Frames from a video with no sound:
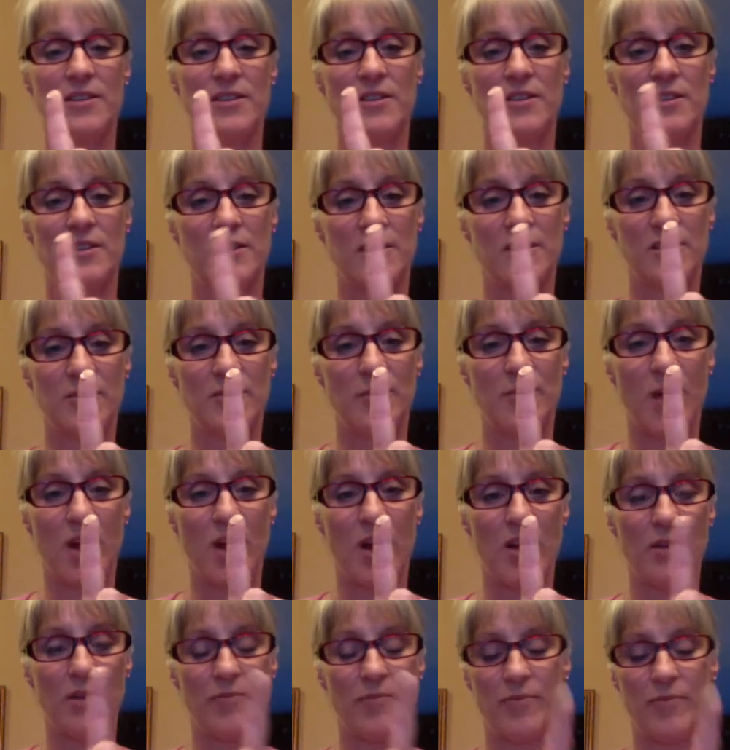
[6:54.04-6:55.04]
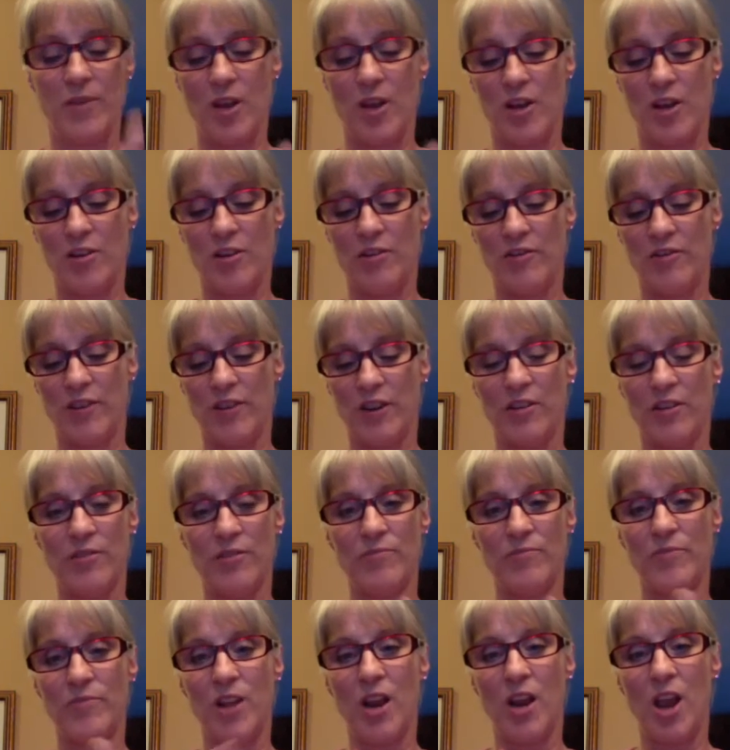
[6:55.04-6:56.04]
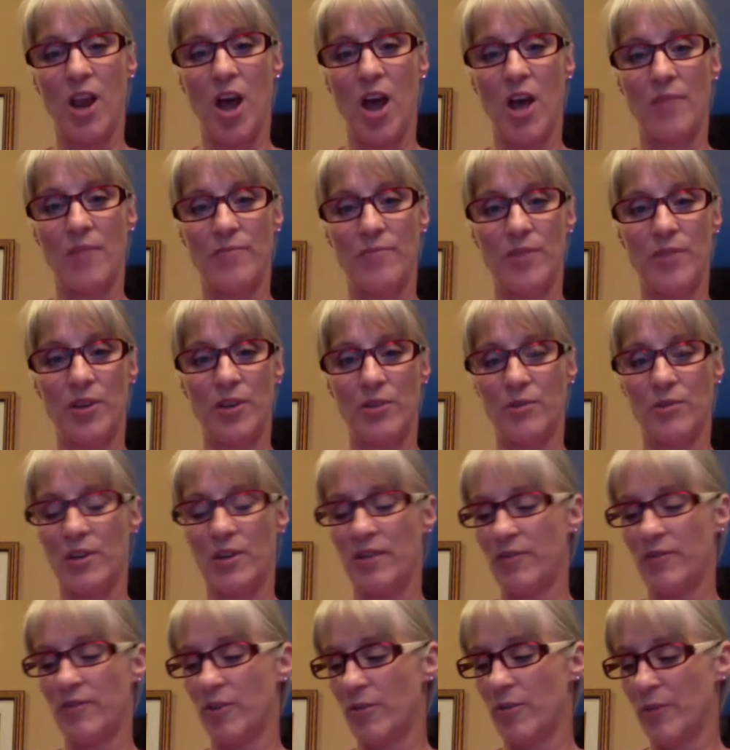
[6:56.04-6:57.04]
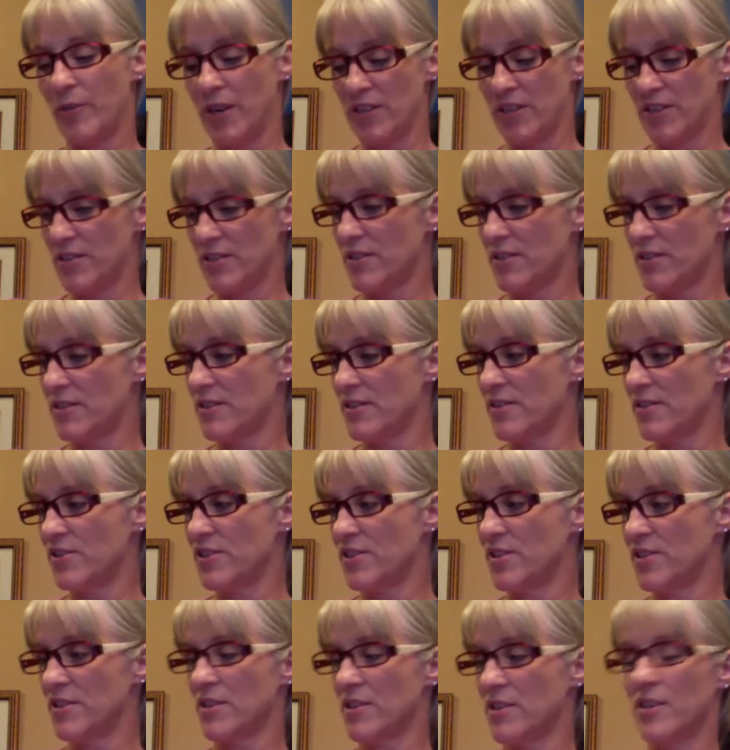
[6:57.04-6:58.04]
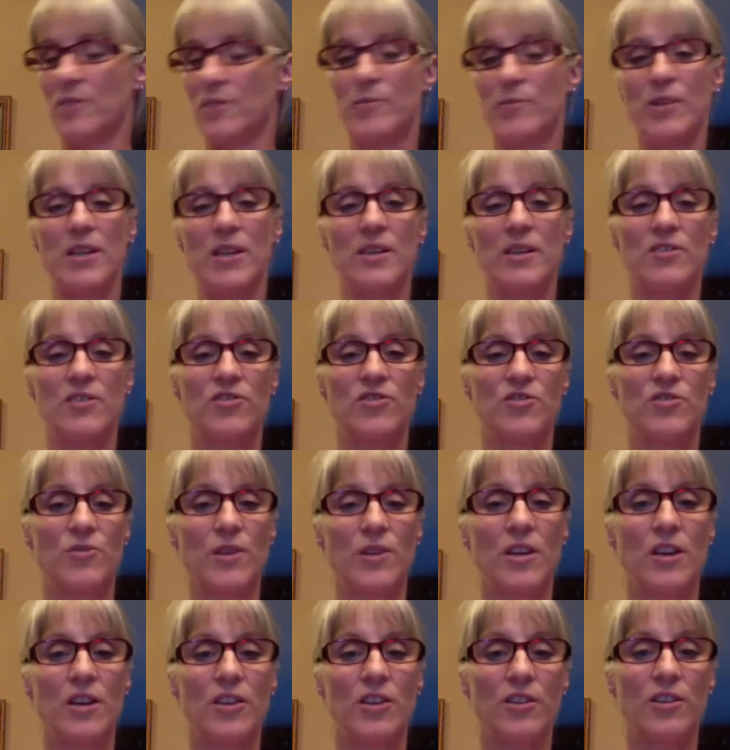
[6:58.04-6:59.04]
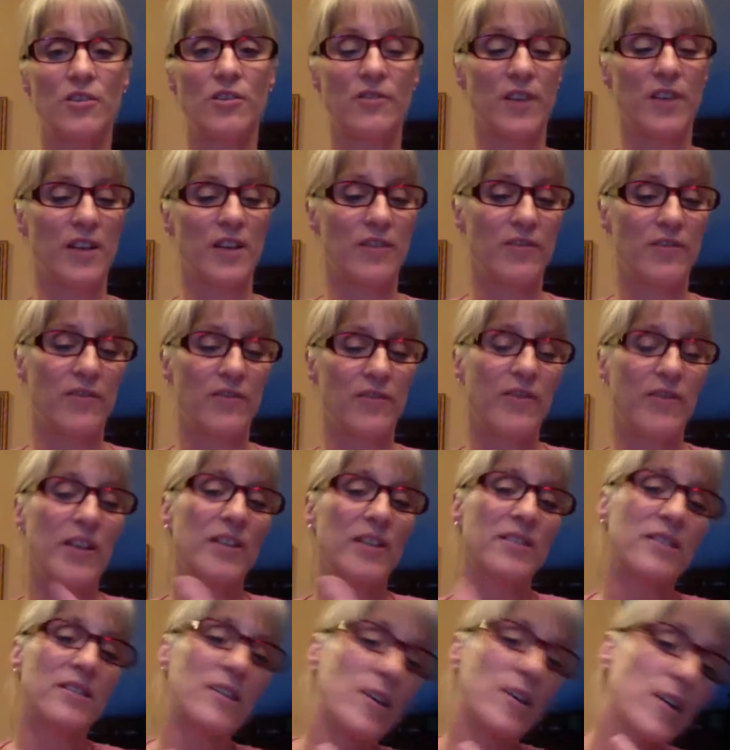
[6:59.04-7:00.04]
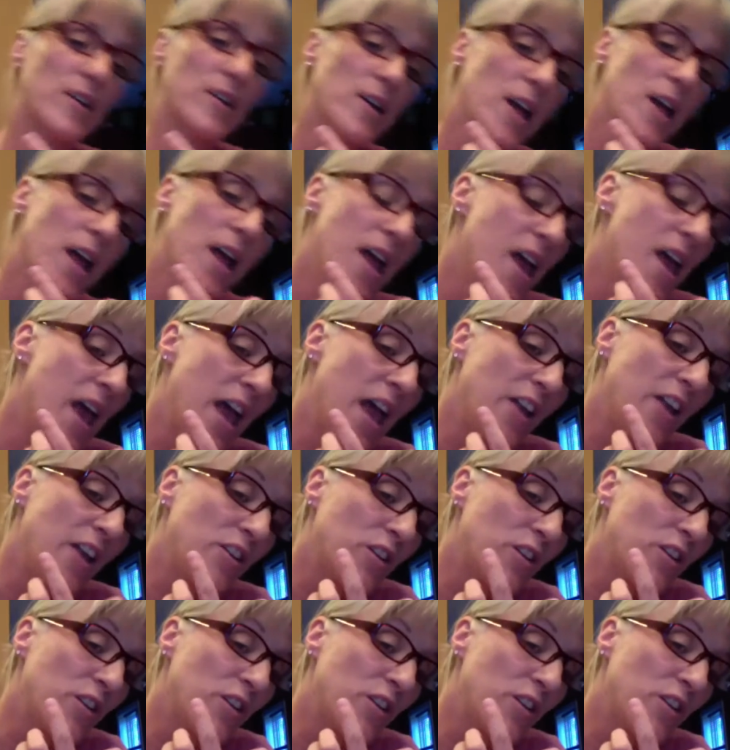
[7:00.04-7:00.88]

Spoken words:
spot on your finger, not a lot, you don't need very much. This is just going to be a streak on your face here, and you're going